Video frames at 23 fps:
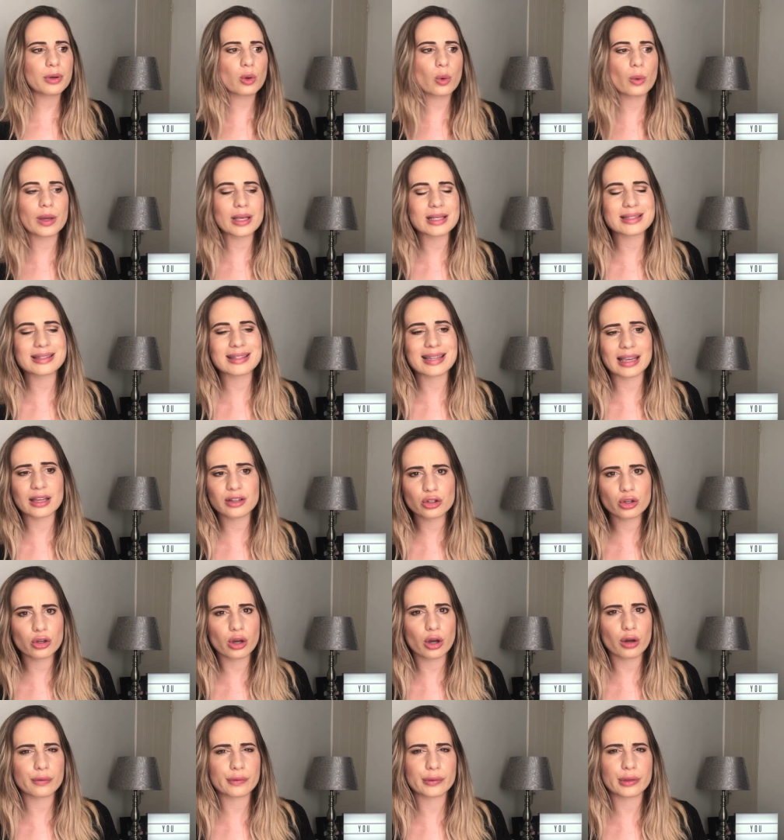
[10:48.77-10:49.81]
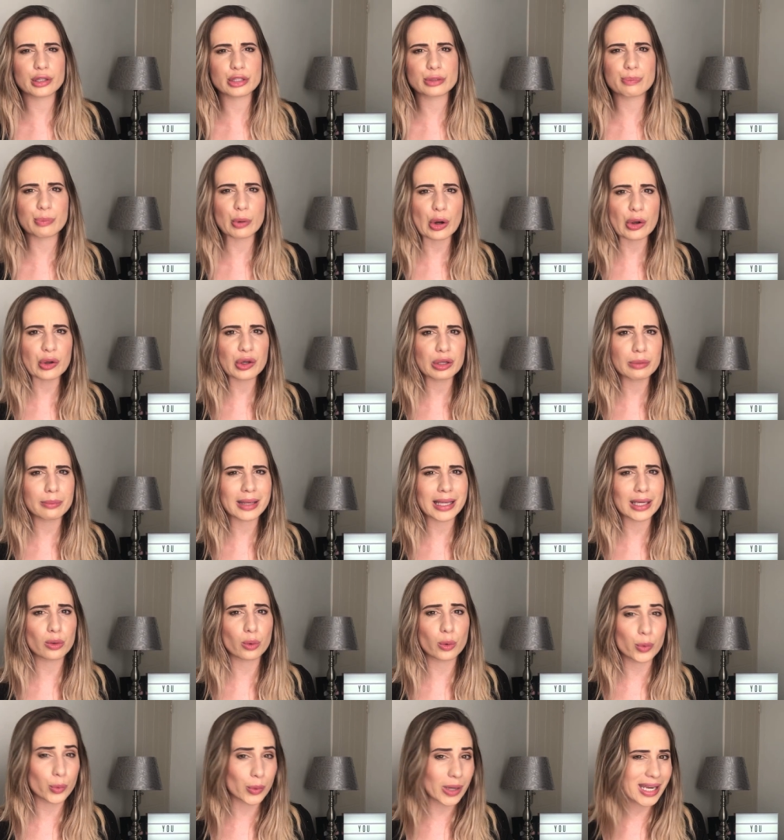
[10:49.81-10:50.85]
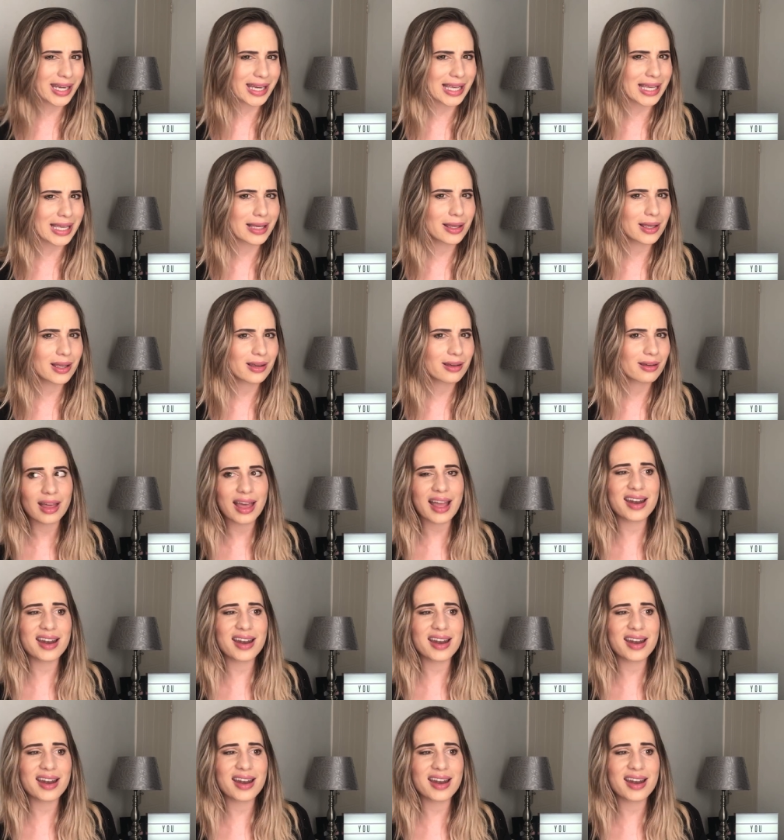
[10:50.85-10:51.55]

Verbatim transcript: always tend to go for these broken men already